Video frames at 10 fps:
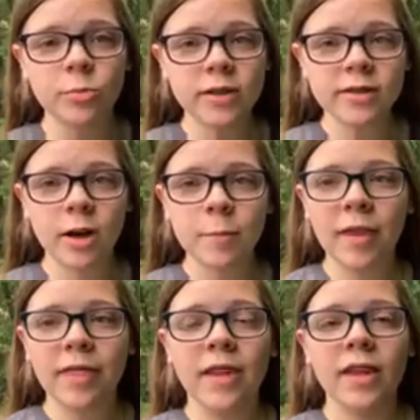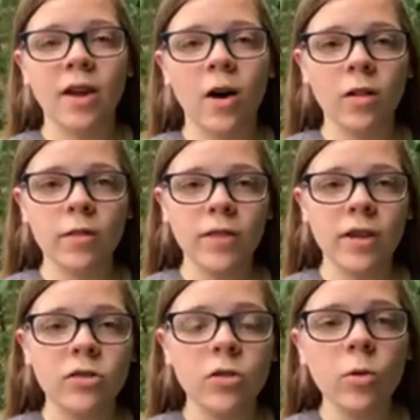want to start by thanking all of the
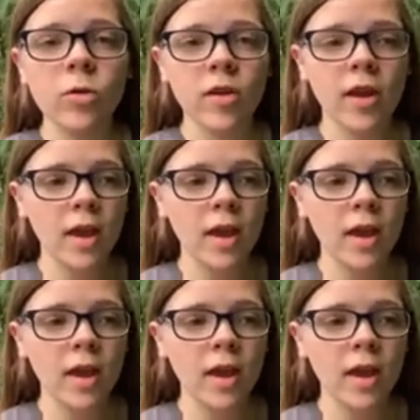adults